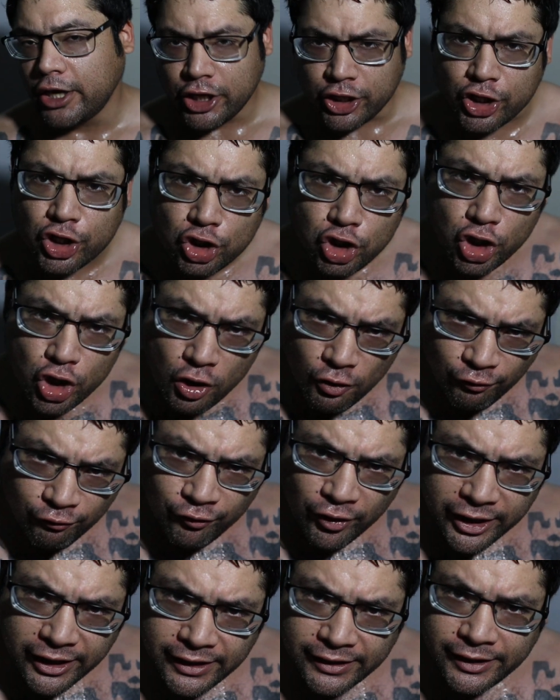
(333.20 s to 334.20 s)
Your little
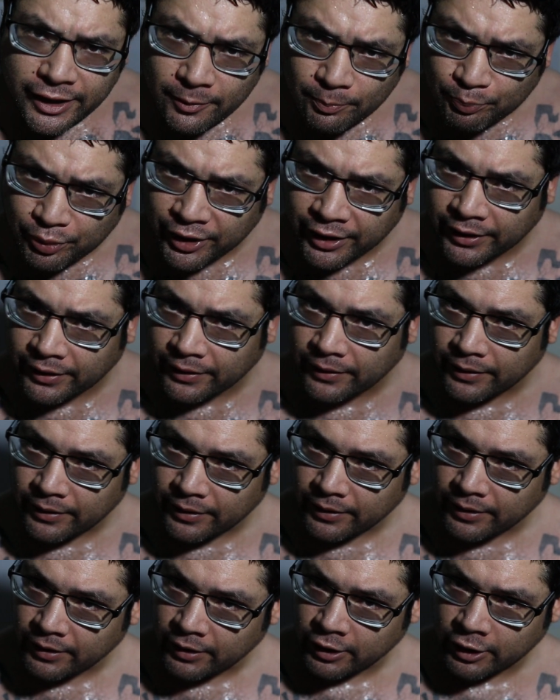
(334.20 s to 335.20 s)
fucking nitpick.
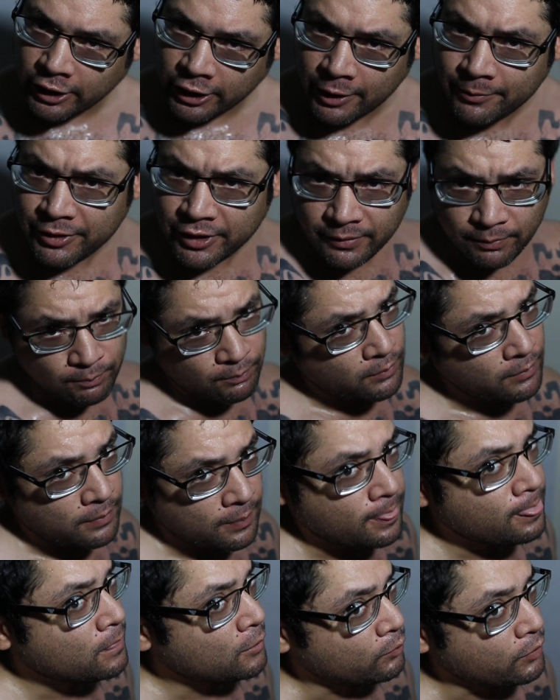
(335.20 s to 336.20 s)
Let me
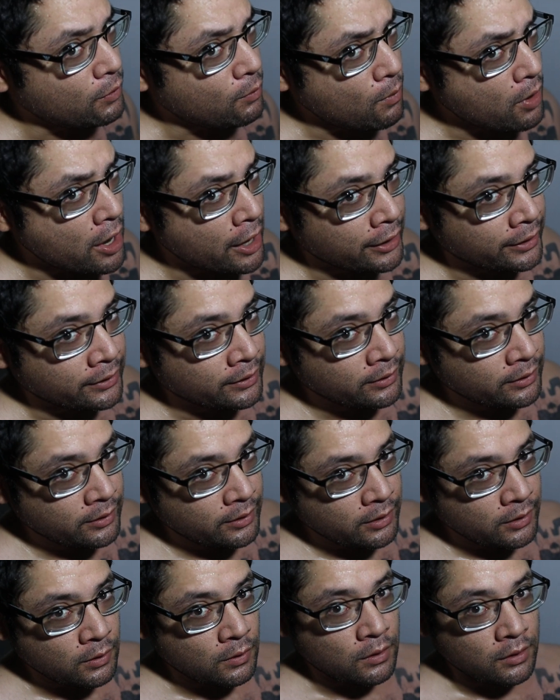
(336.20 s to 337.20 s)
rewind.
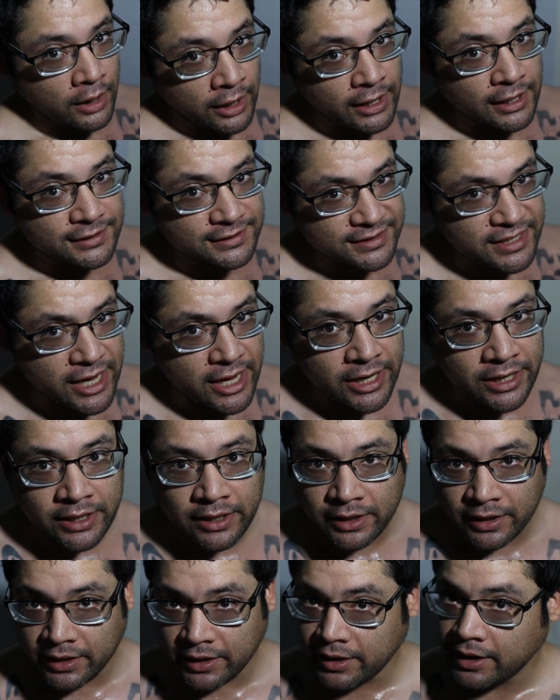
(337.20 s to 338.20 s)
Like I said,
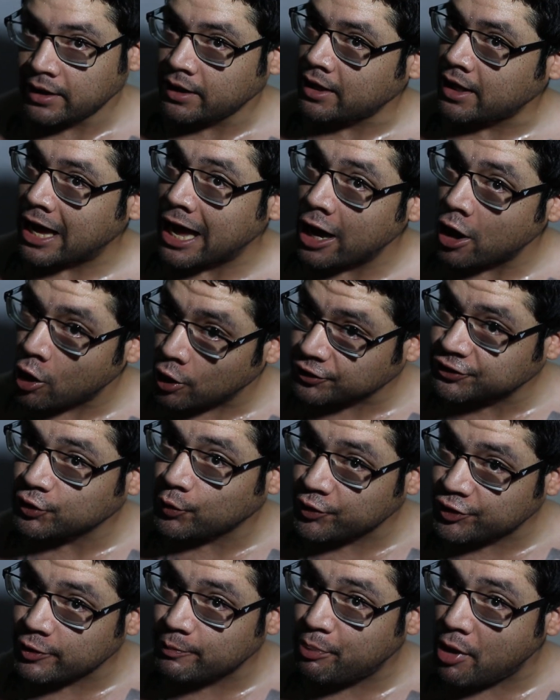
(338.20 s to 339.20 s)
I
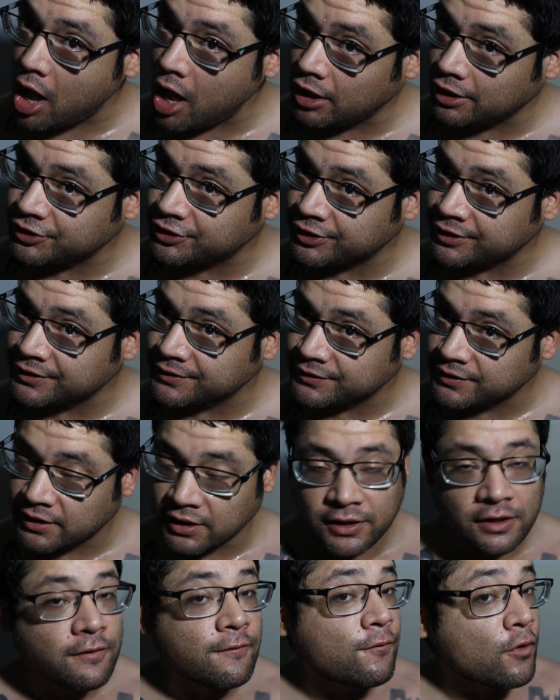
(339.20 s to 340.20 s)
hosted with apologies
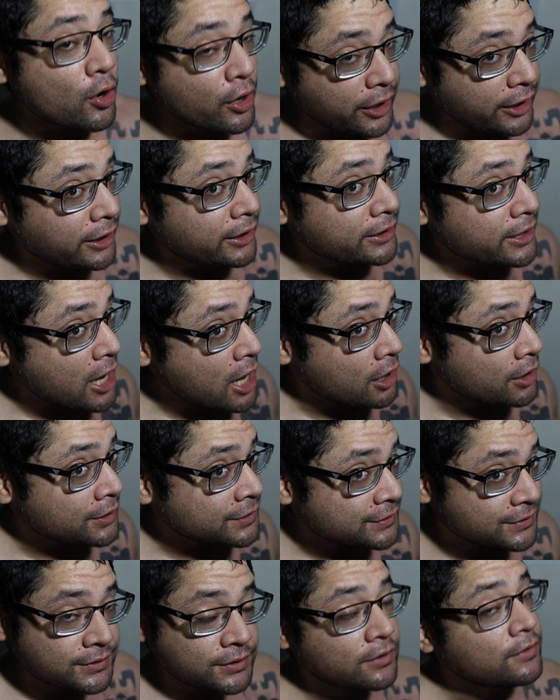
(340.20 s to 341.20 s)
for Ian
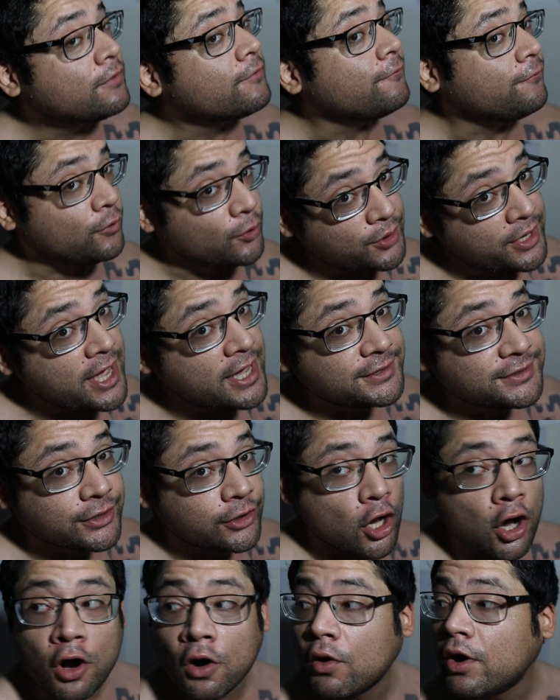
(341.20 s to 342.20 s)
Ellis a few days
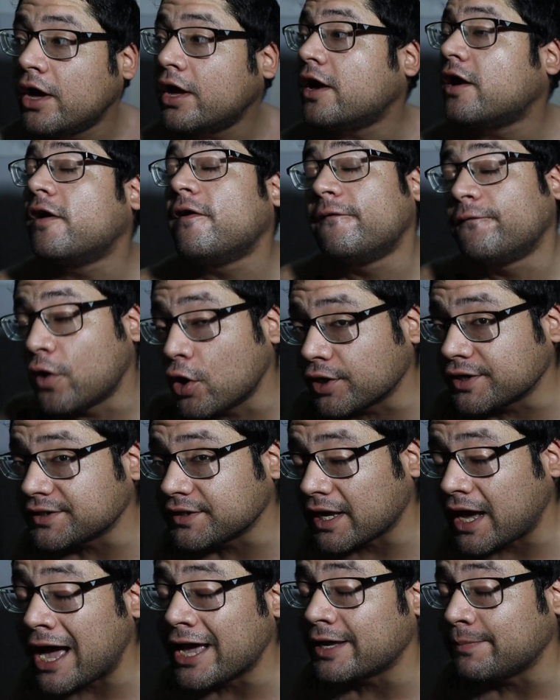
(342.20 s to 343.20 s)
ago.
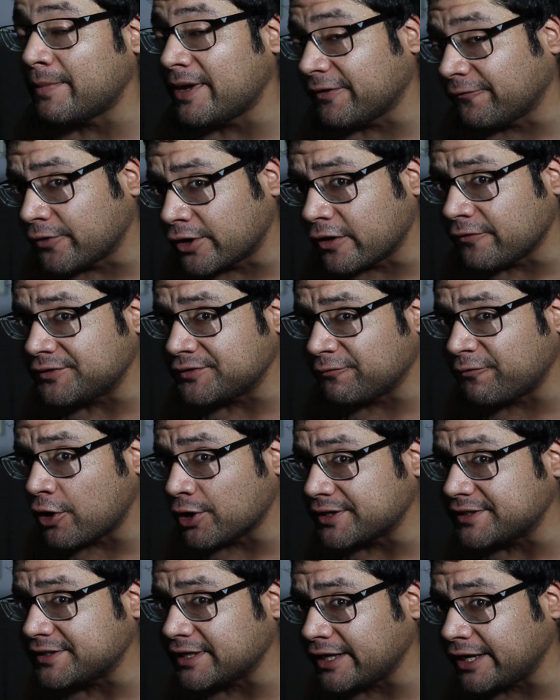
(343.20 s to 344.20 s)
Focus. I make fun of
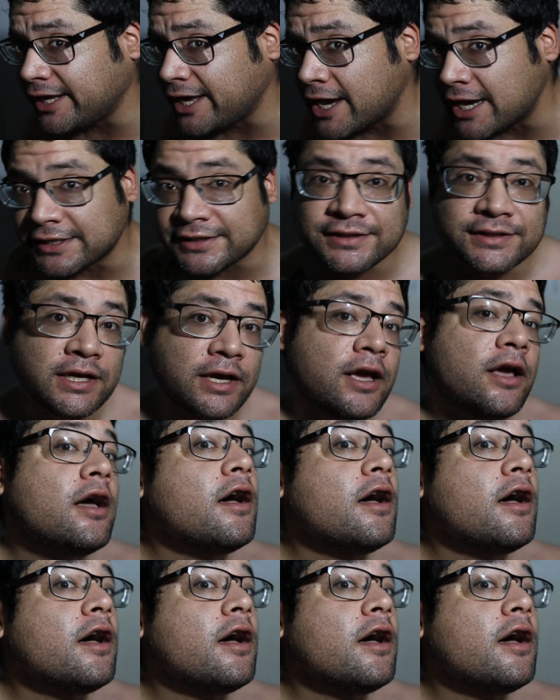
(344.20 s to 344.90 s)
Focus CDS.